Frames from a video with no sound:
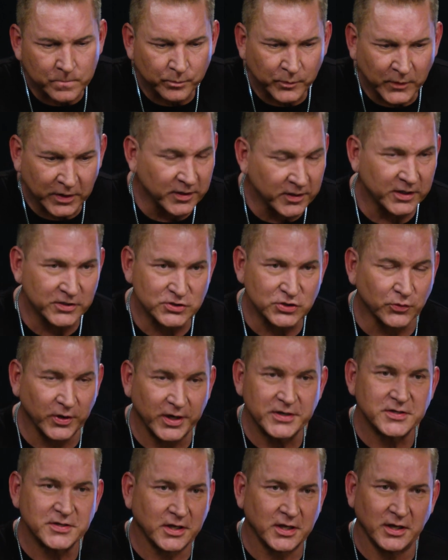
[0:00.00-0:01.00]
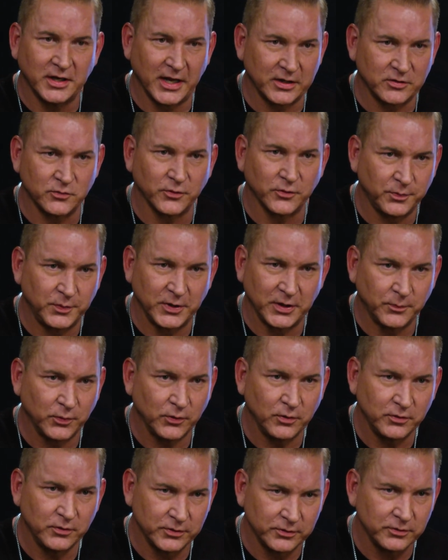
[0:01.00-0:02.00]
I think it's great to connect with
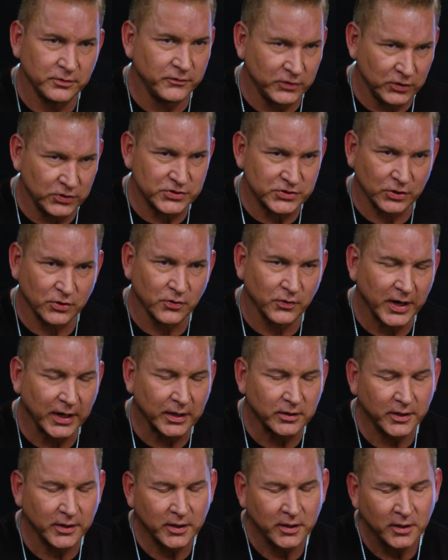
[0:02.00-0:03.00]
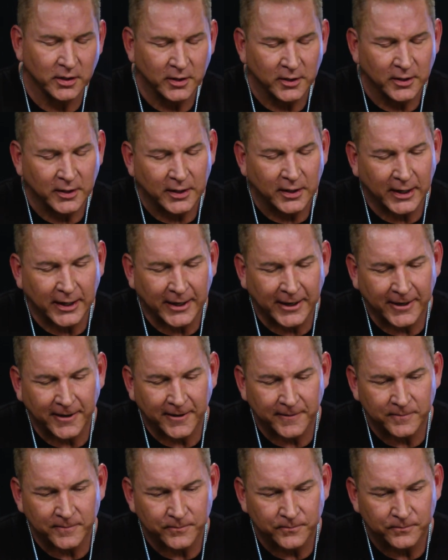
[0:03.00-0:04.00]
people and if you use it correctly.
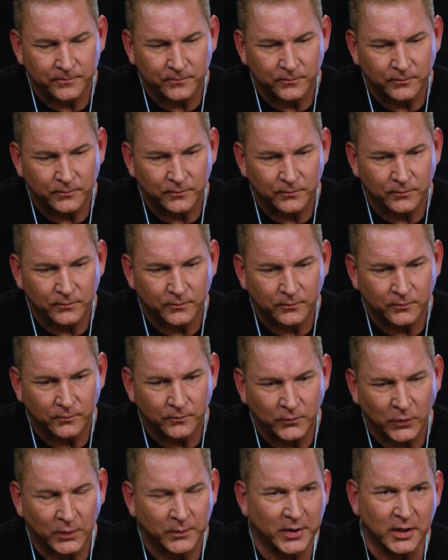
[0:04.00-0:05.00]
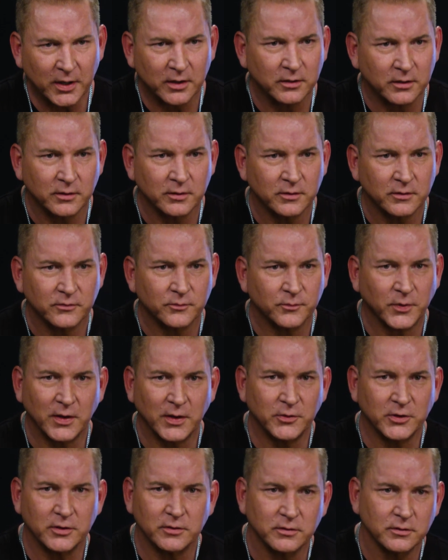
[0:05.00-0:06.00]
But man,
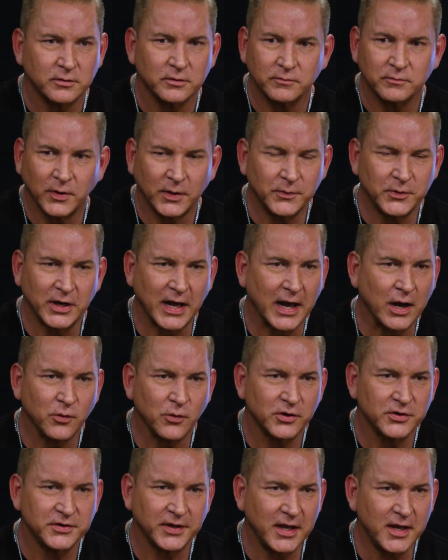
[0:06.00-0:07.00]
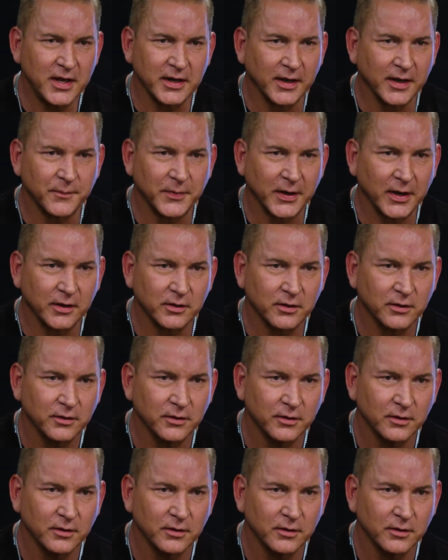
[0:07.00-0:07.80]
probably an hour a day I got back.